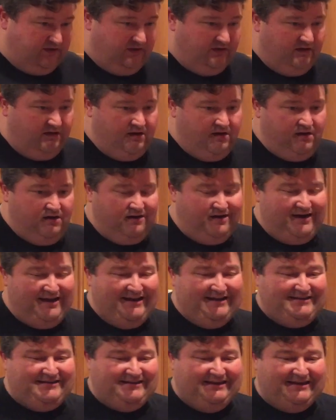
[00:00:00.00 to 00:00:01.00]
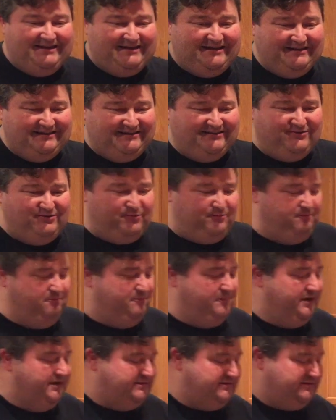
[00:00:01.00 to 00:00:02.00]
All right, a little
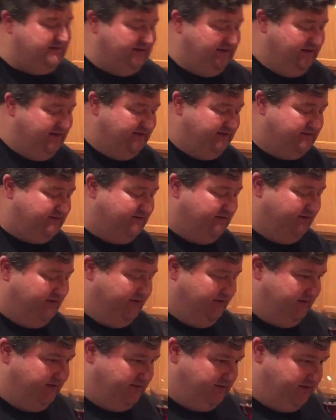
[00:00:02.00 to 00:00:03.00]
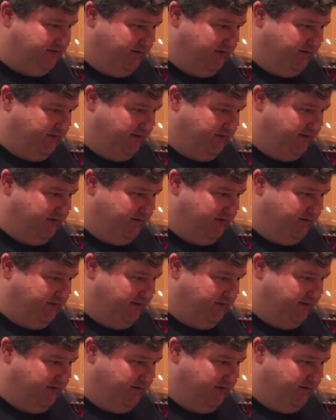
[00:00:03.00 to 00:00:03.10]
mustiness on this.